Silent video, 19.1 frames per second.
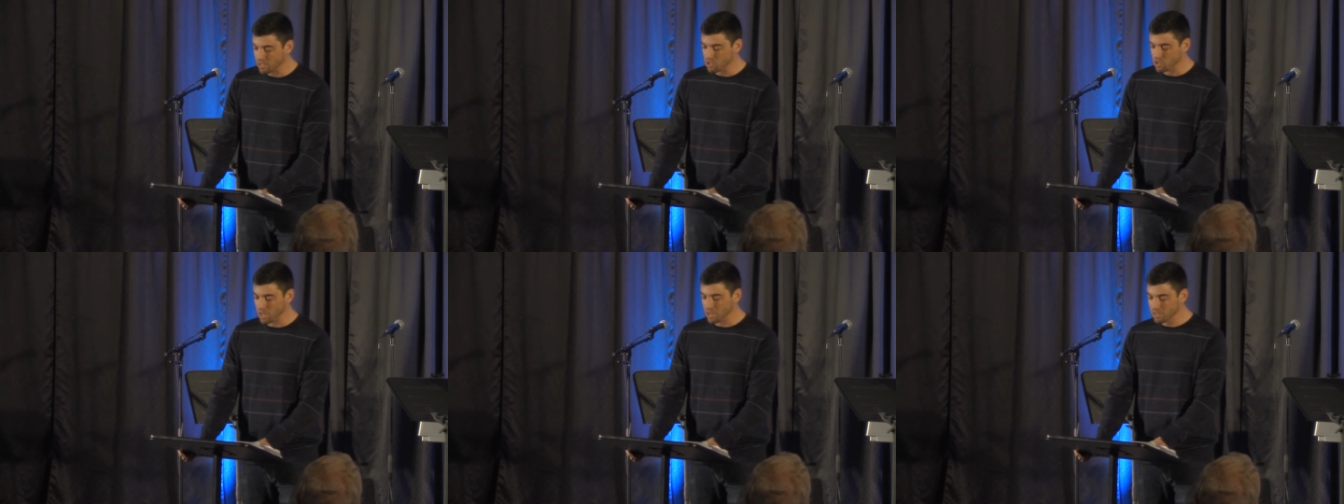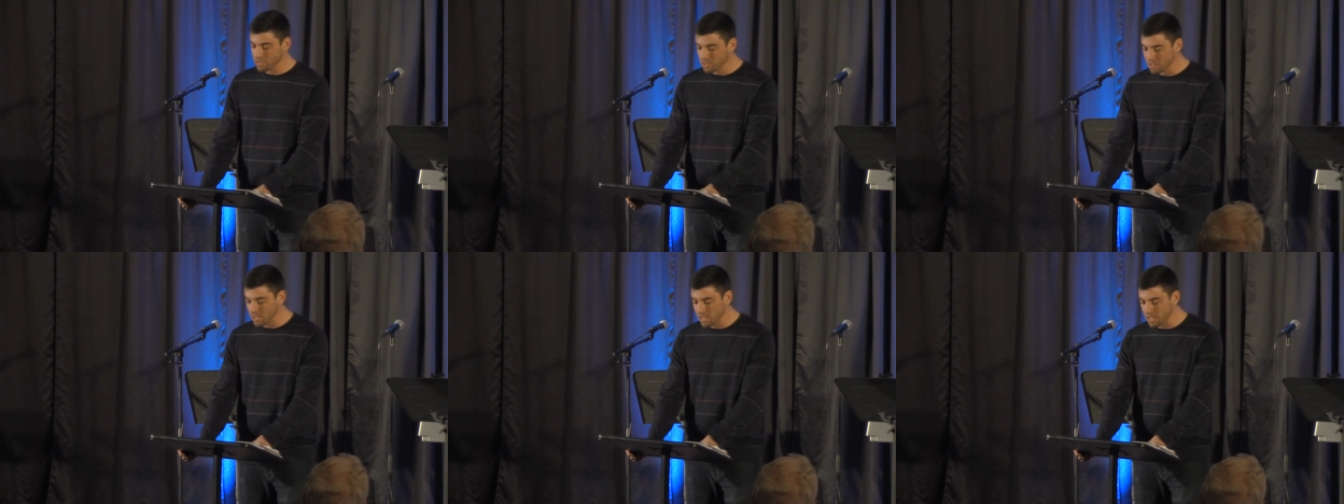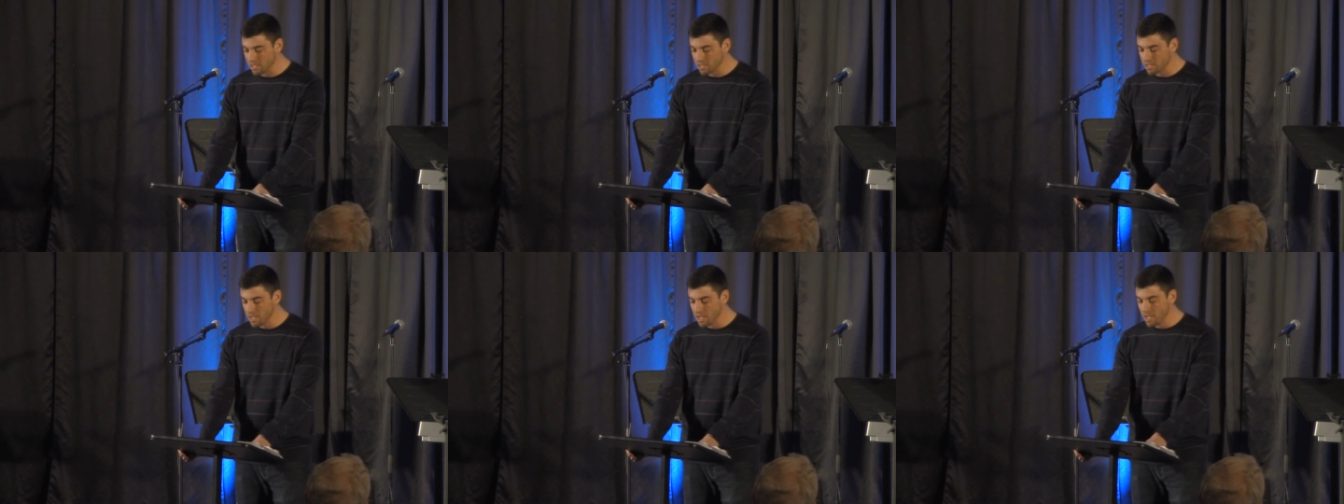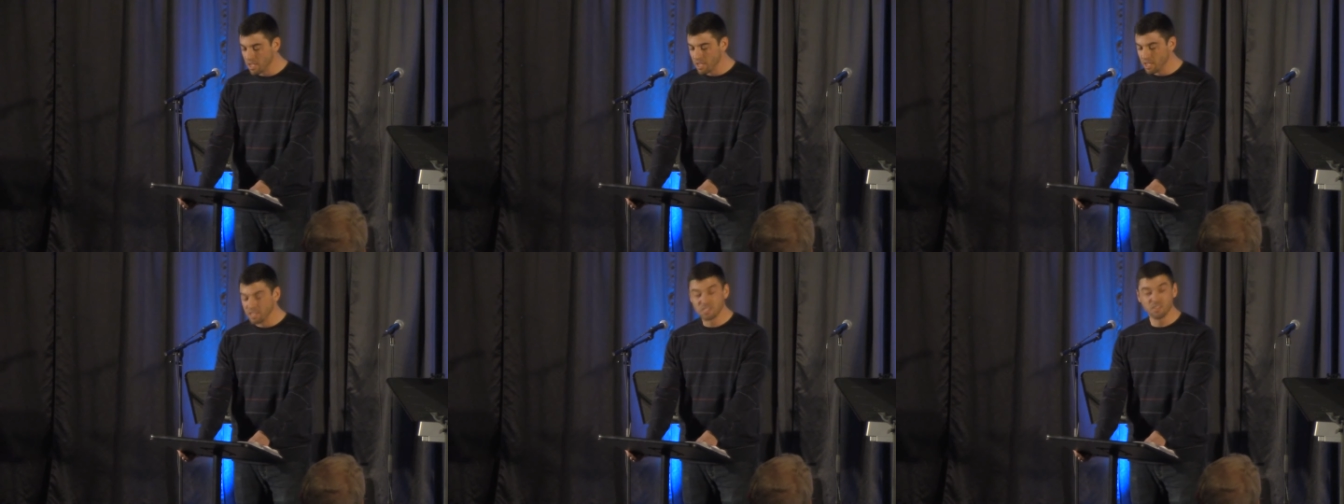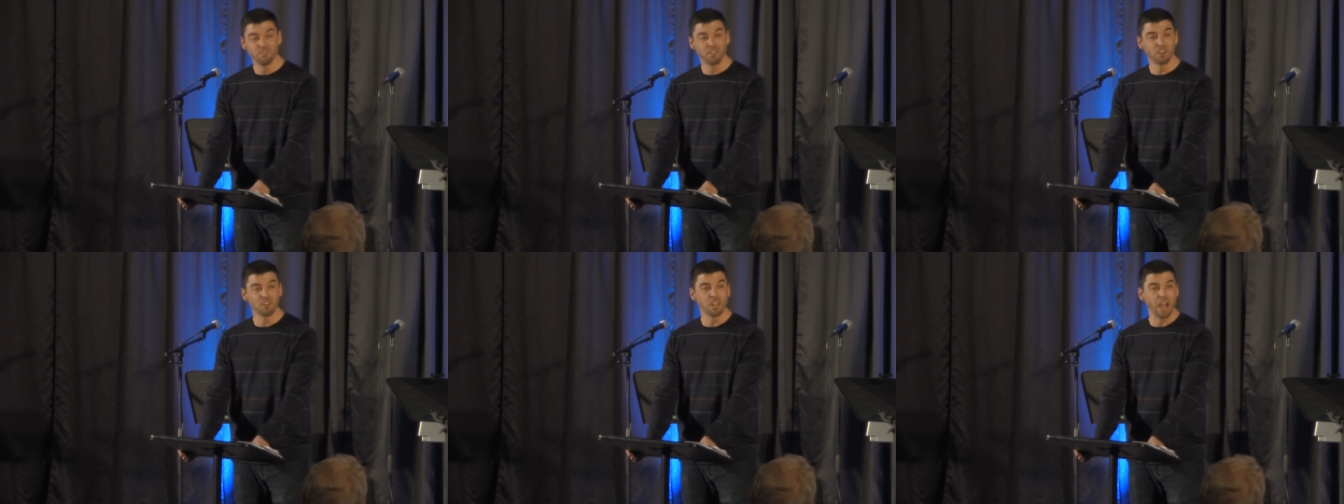Gentleness is a
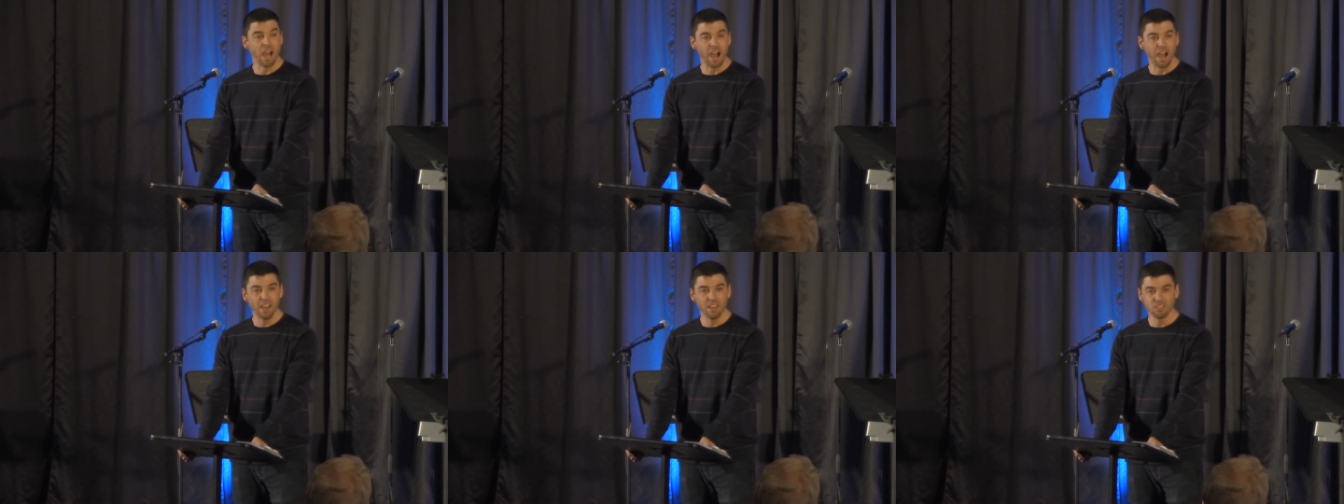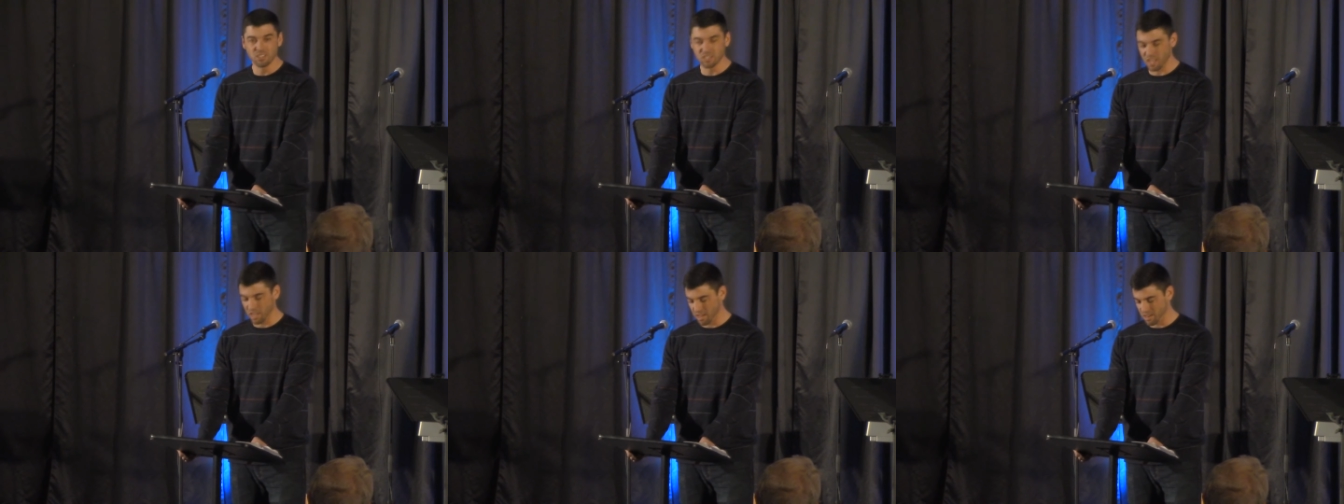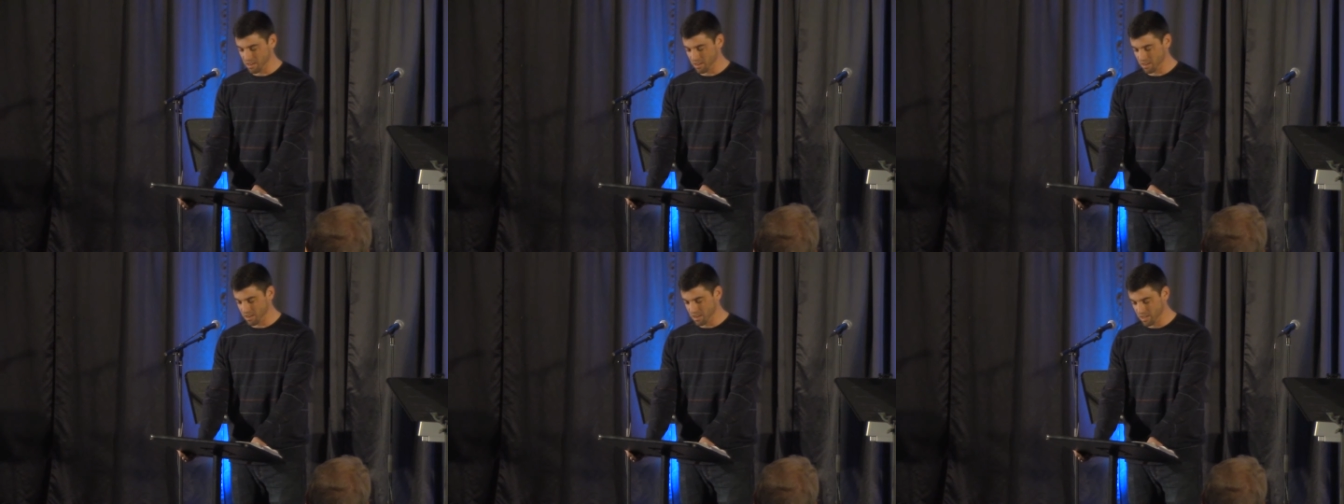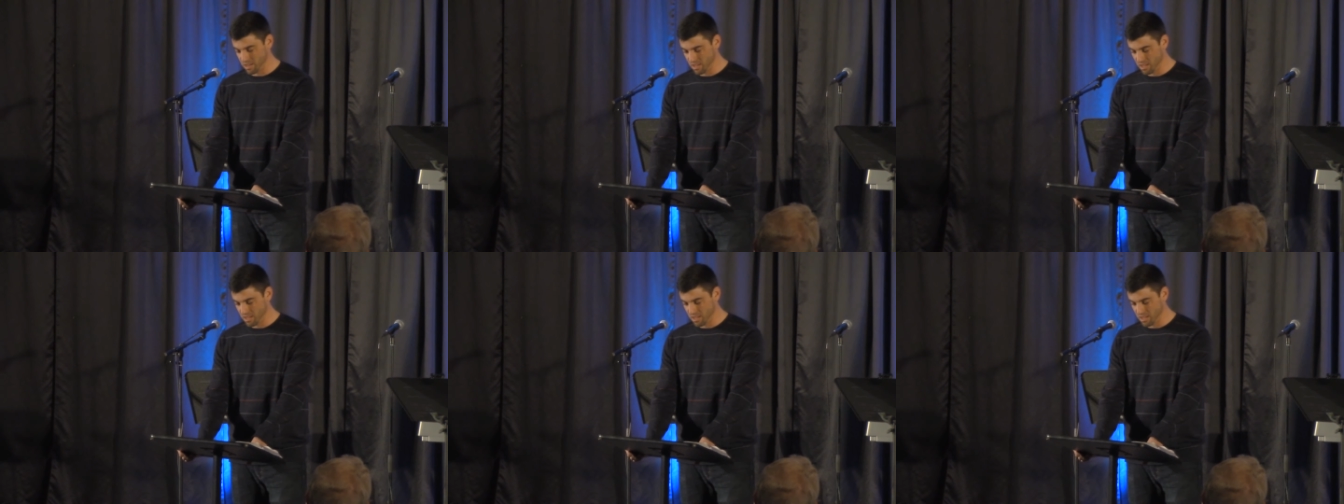very high standard,